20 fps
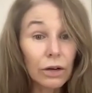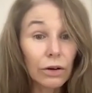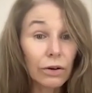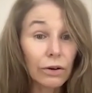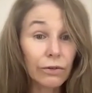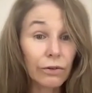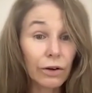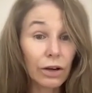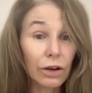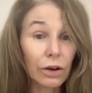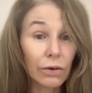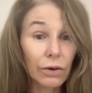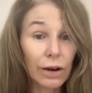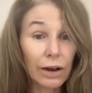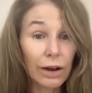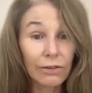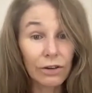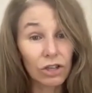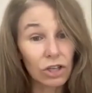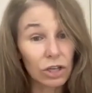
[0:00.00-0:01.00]
so if I go and
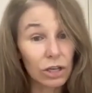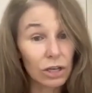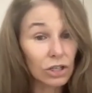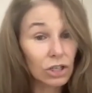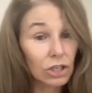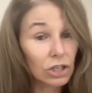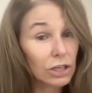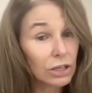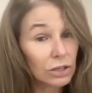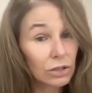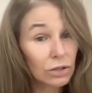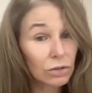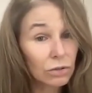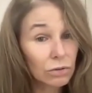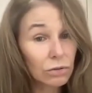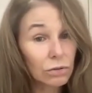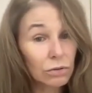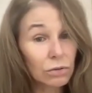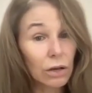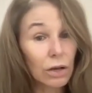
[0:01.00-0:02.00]
have a chicken
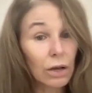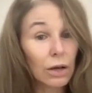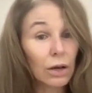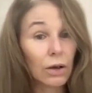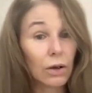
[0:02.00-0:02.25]
schnitzel,